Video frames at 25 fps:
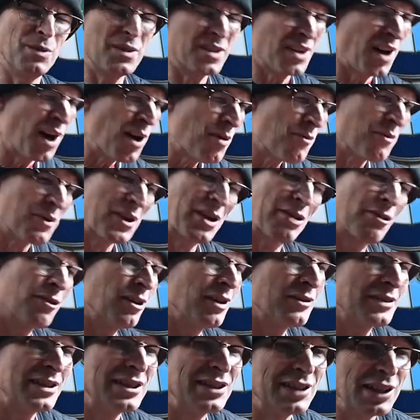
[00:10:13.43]
which hopefully
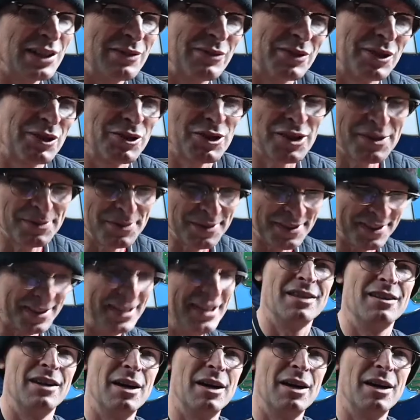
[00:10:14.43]
arrived in time for Christmas.